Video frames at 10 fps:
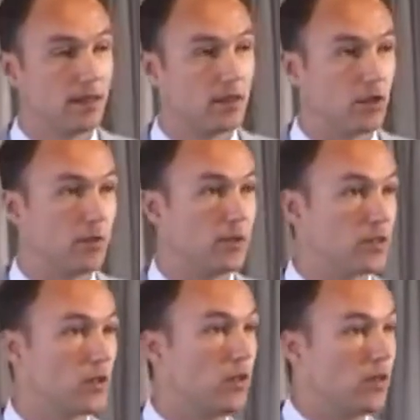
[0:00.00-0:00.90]
determined
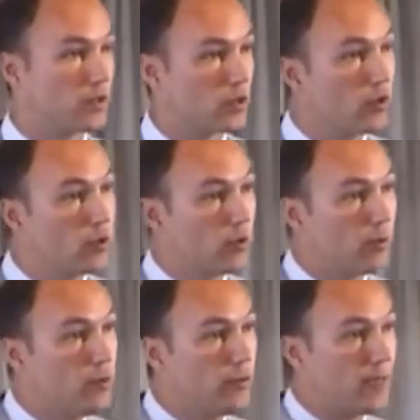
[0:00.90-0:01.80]
and so on? So
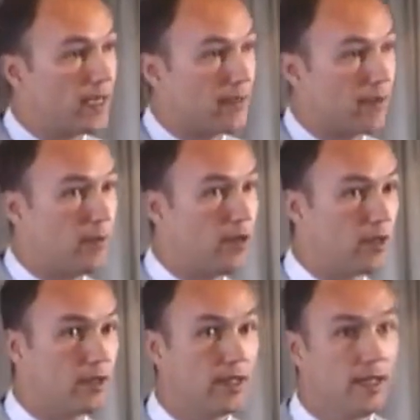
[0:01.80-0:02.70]
you move back ever
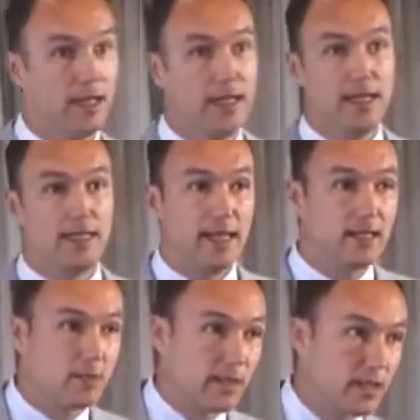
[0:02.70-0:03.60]
more, and
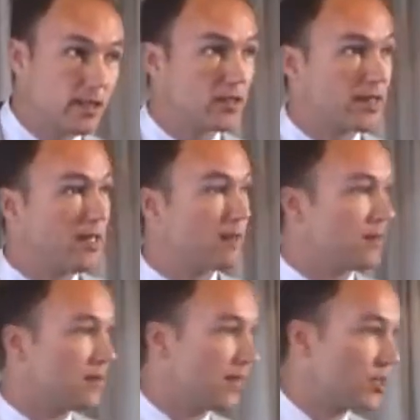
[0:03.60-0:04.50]
ultimately you start
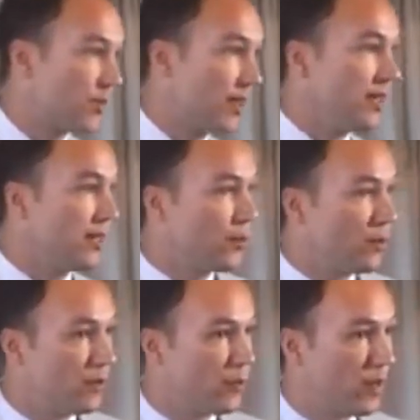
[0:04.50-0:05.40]
explaining
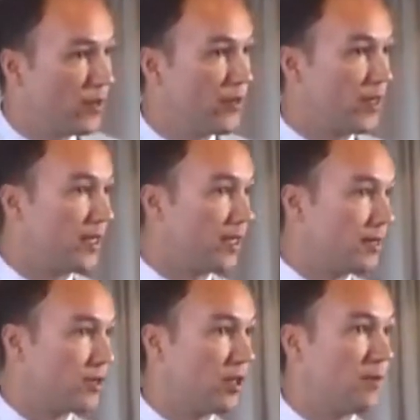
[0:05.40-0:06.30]
one thing
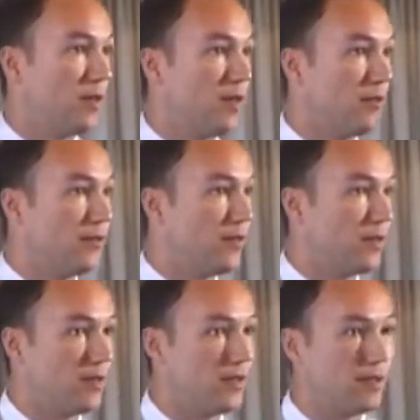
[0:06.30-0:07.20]
in terms
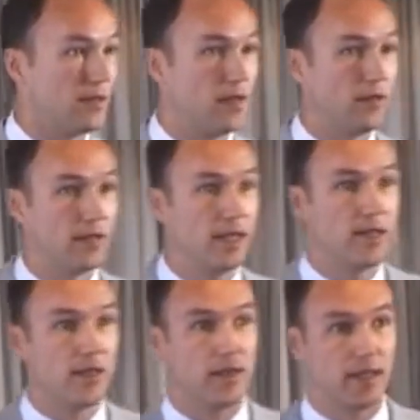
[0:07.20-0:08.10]
of
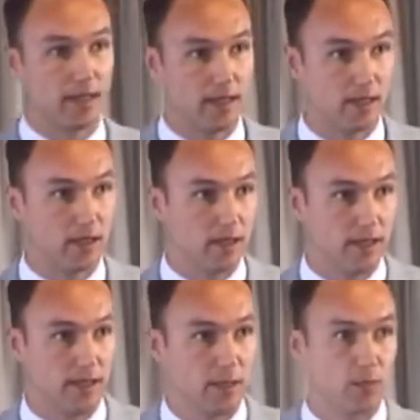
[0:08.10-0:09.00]
another thing, and you
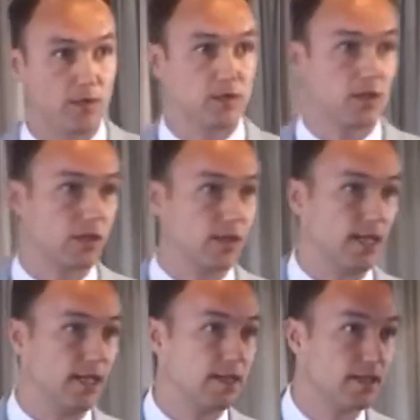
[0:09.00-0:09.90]
end up with a
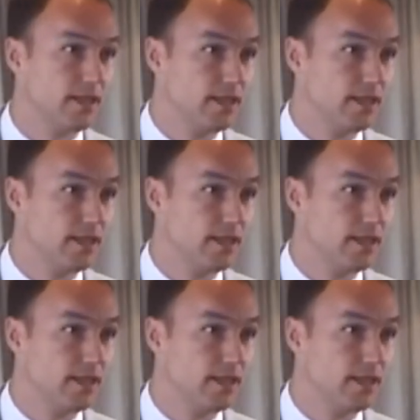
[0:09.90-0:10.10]
circular